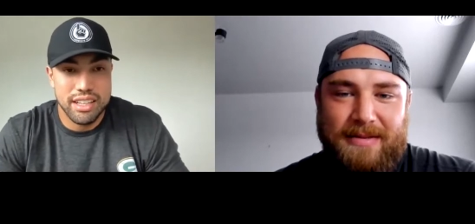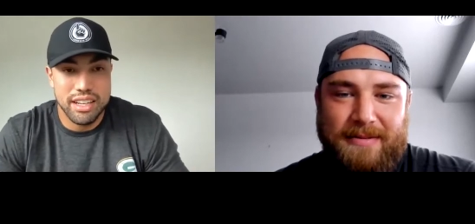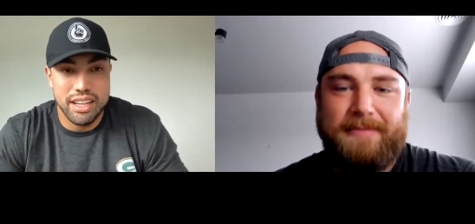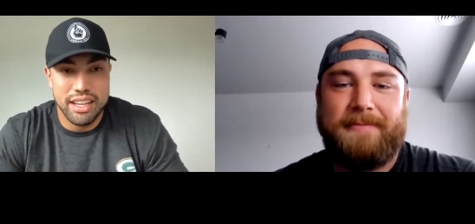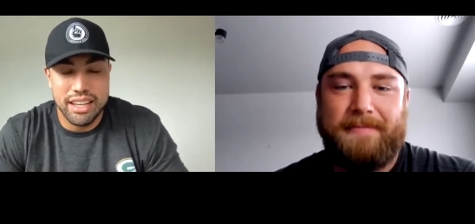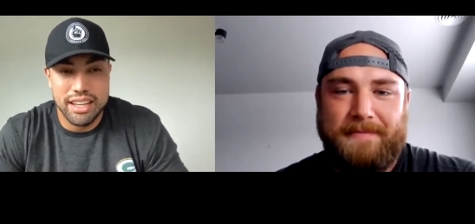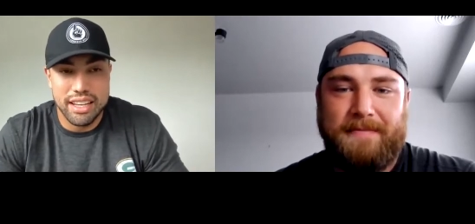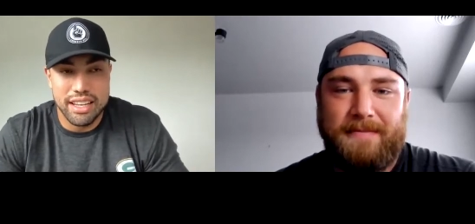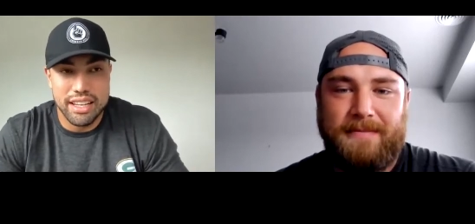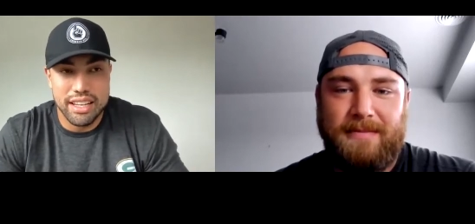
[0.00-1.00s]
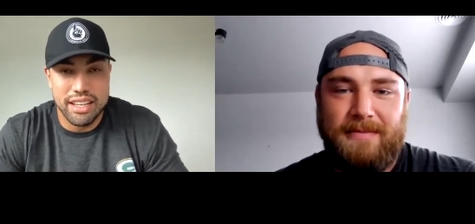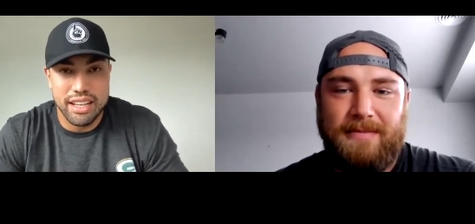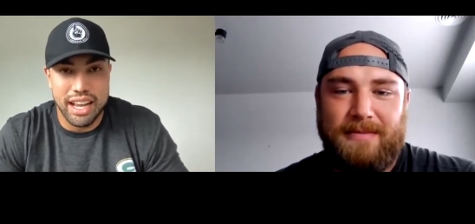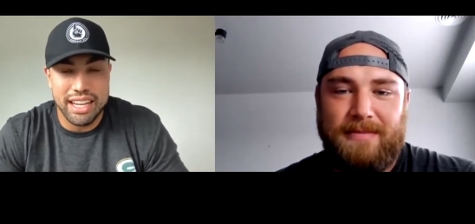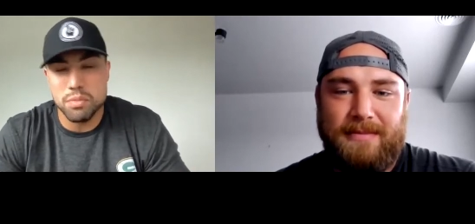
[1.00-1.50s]
Speaker 1: and
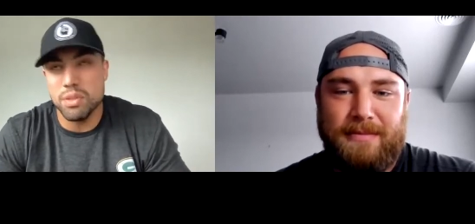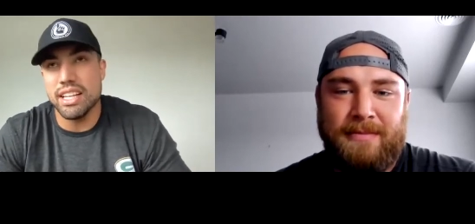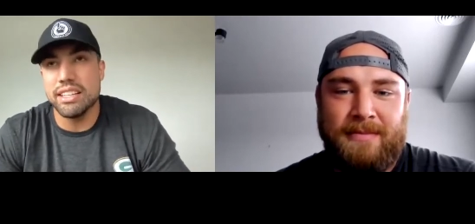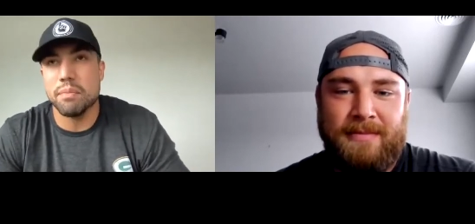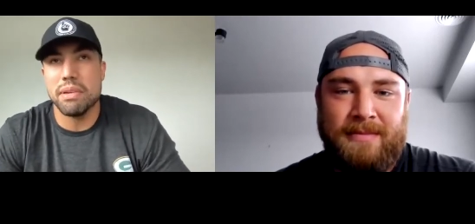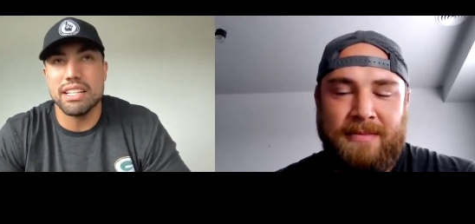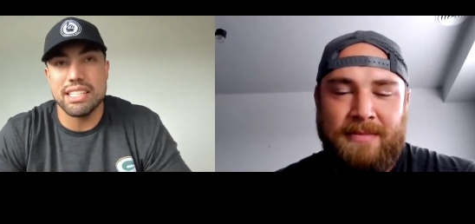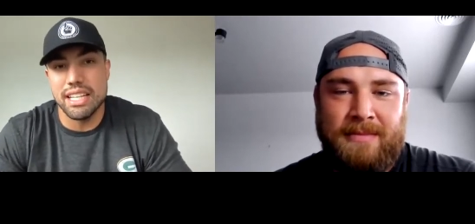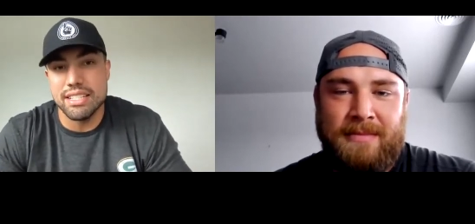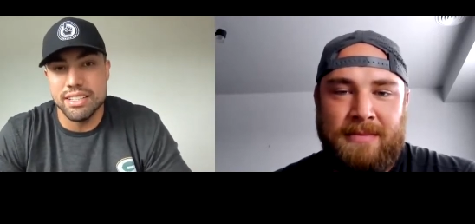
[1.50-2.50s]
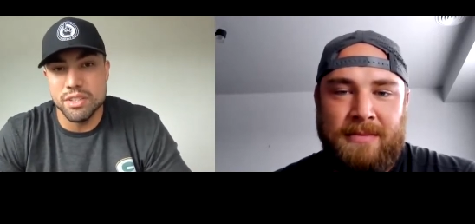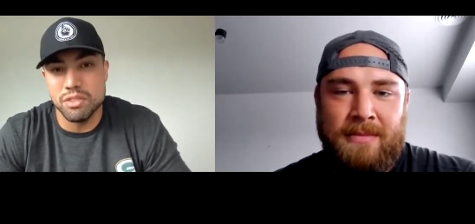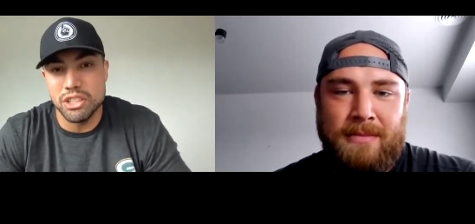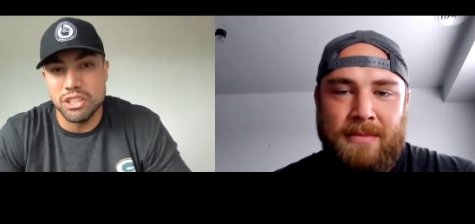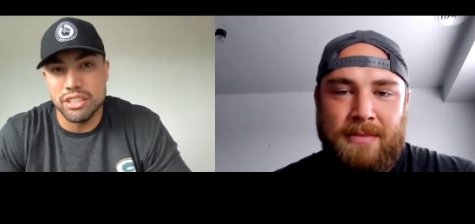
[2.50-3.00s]
I guess what's like the biggest lesson
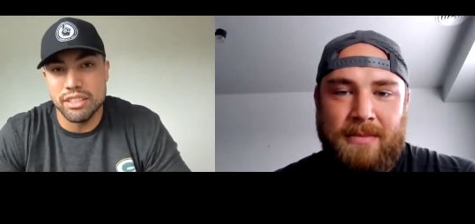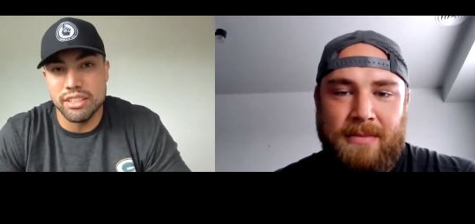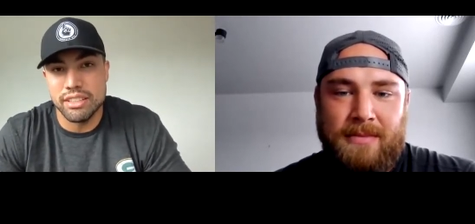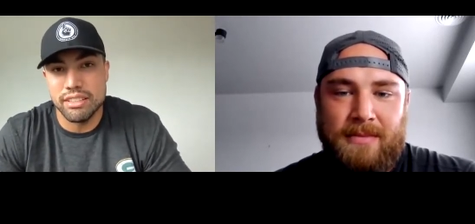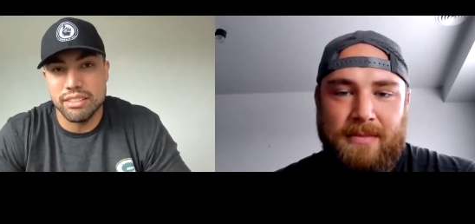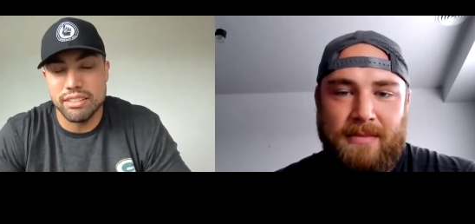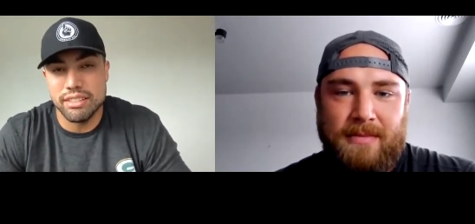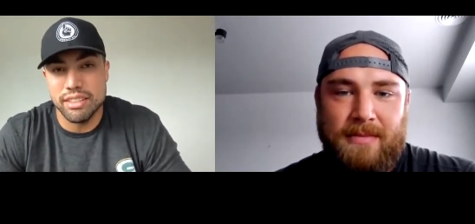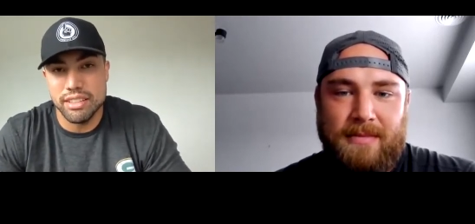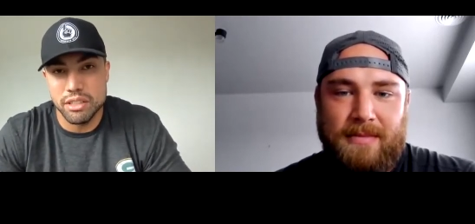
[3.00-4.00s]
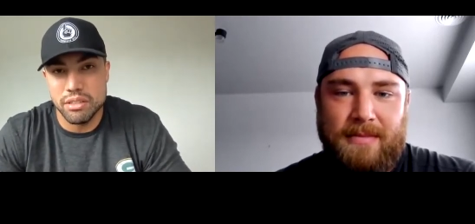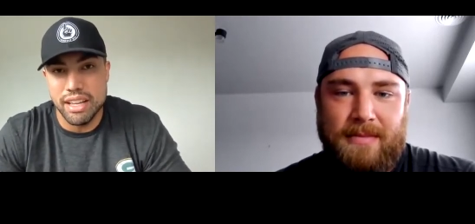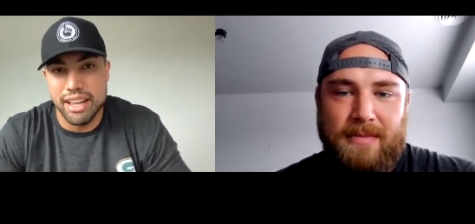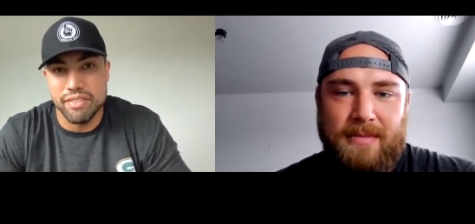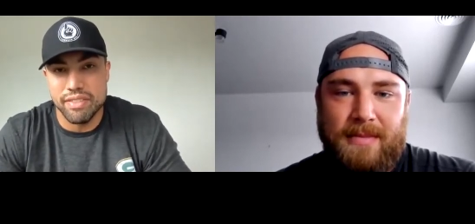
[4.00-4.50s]
you've learned, you know,
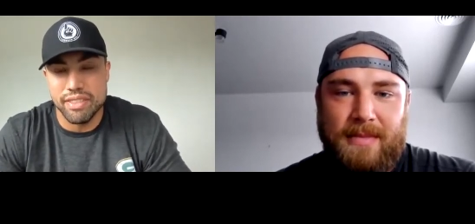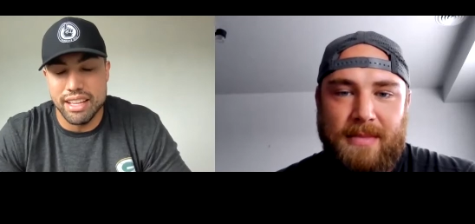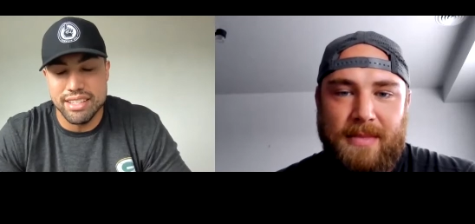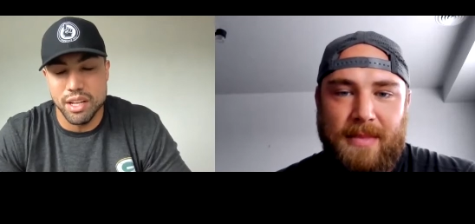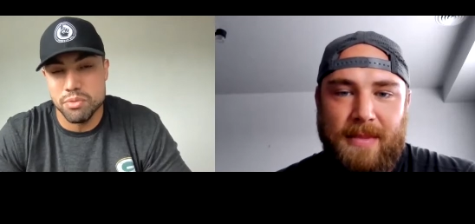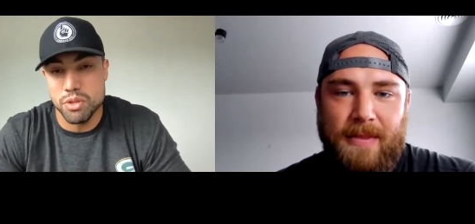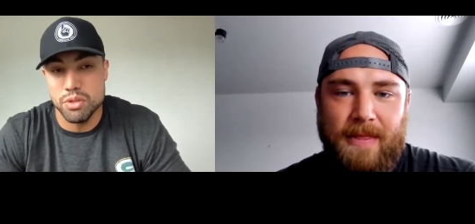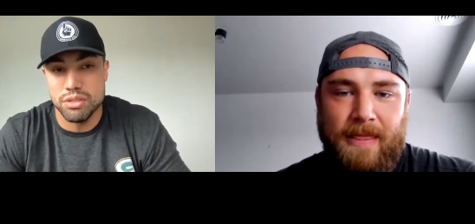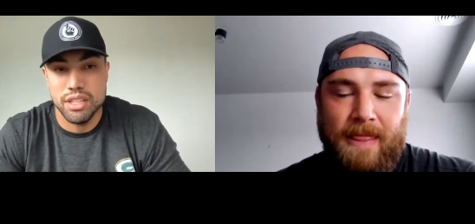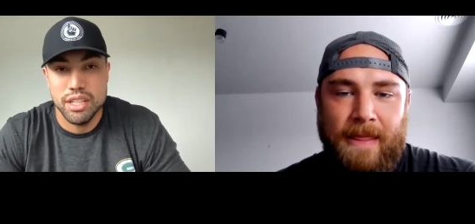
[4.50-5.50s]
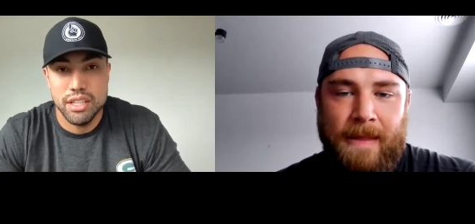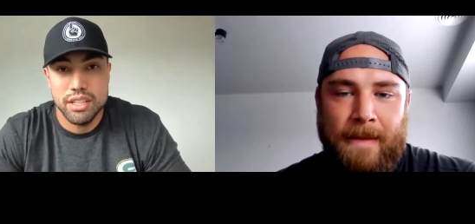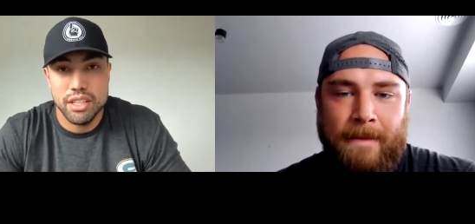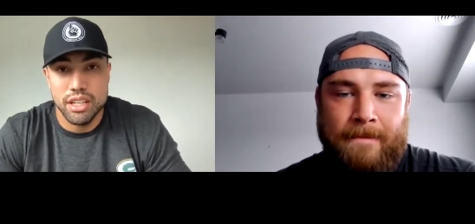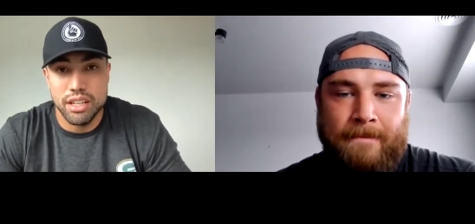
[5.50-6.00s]
that, that's helped you,
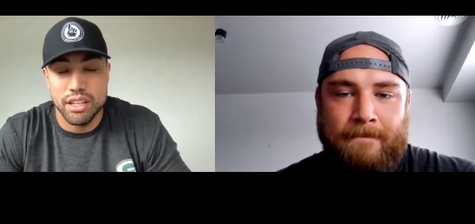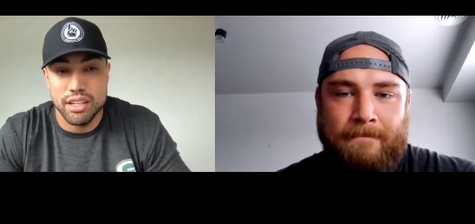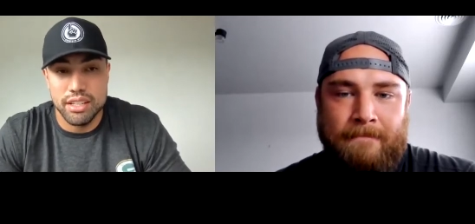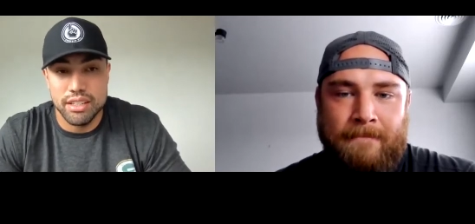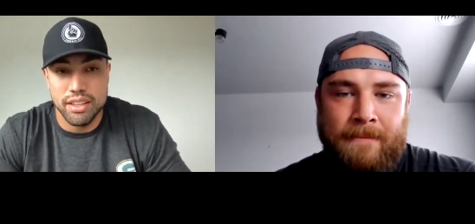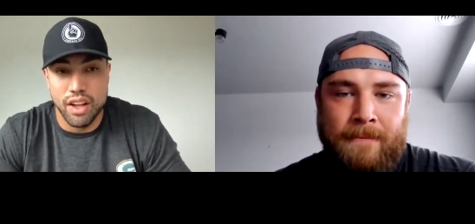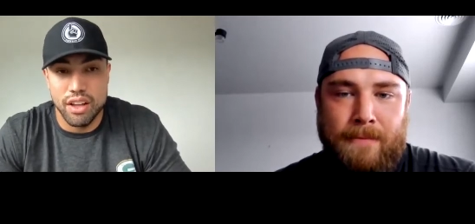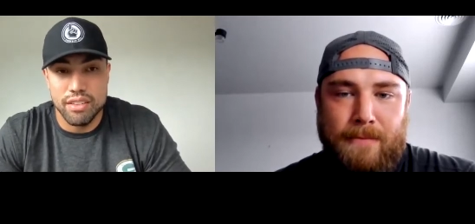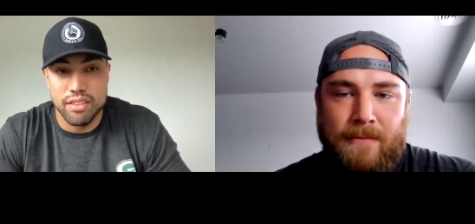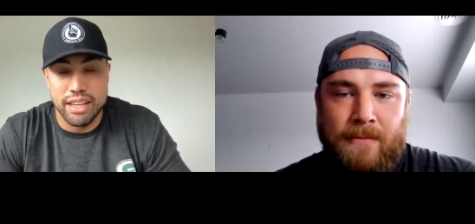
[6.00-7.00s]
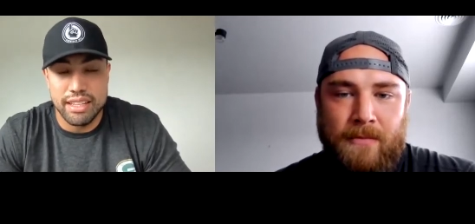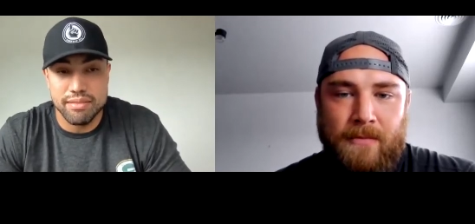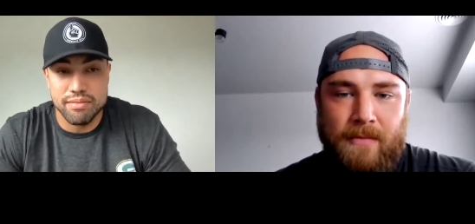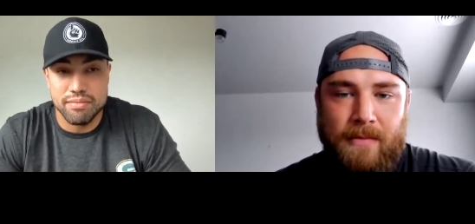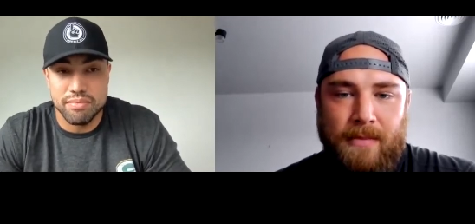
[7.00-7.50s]
uh, like
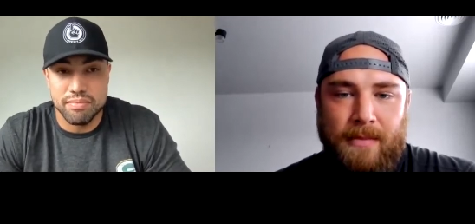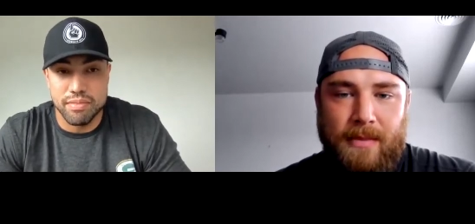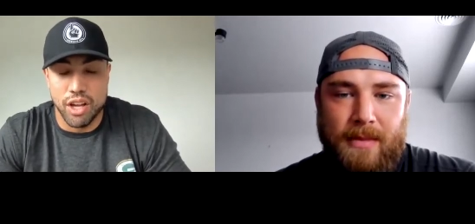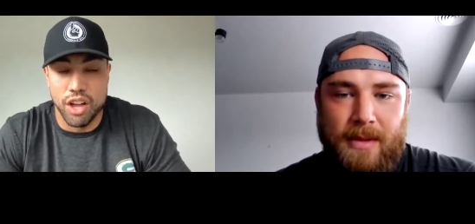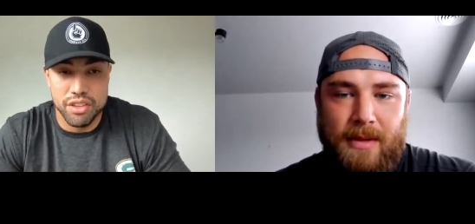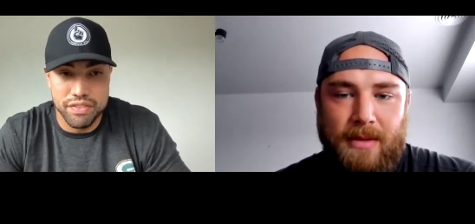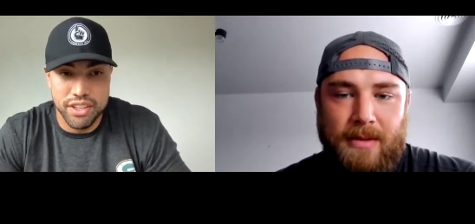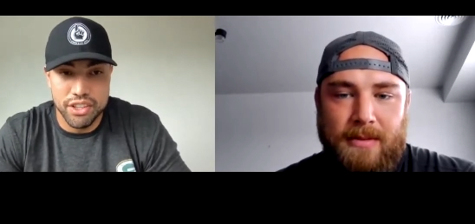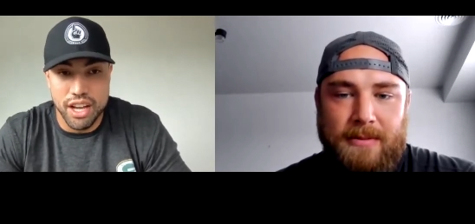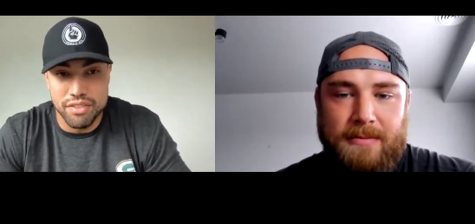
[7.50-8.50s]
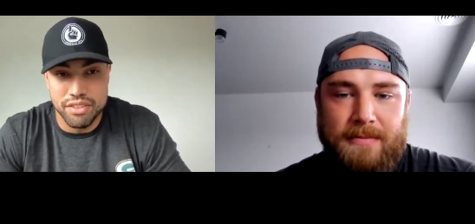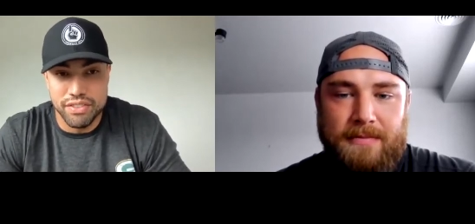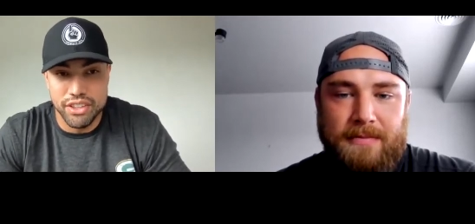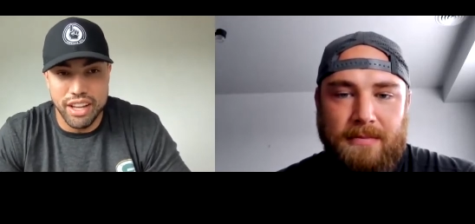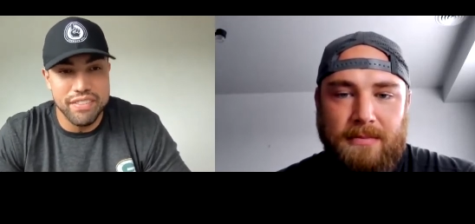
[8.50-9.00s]
on the field, off the
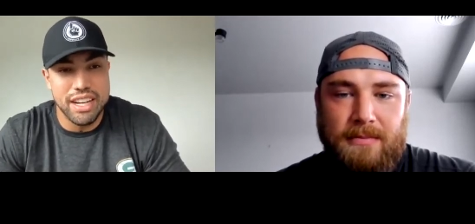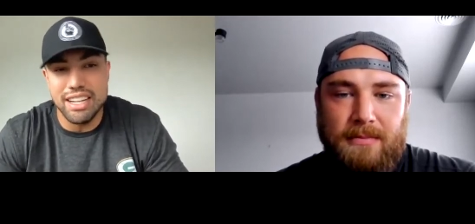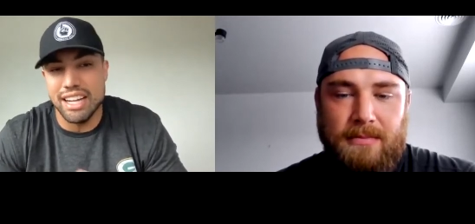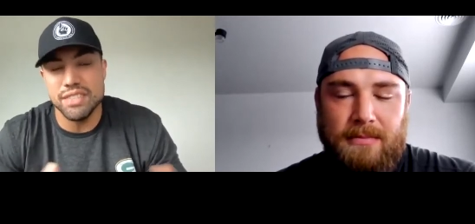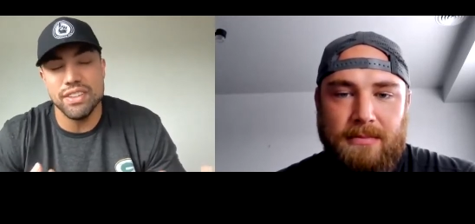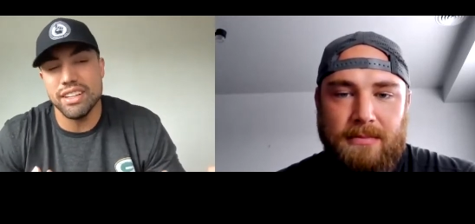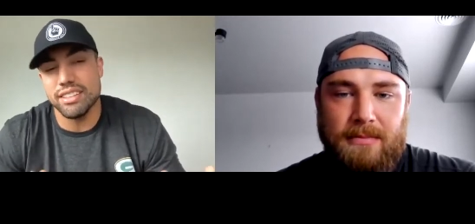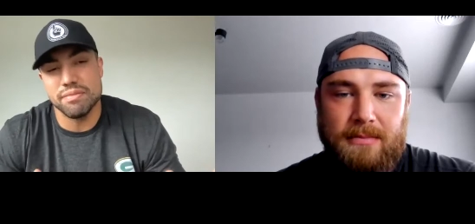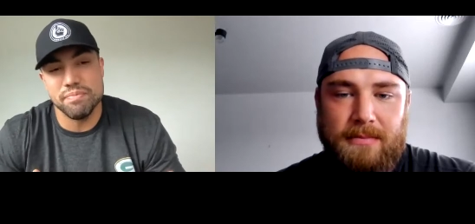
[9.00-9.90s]
field. I, I just feel like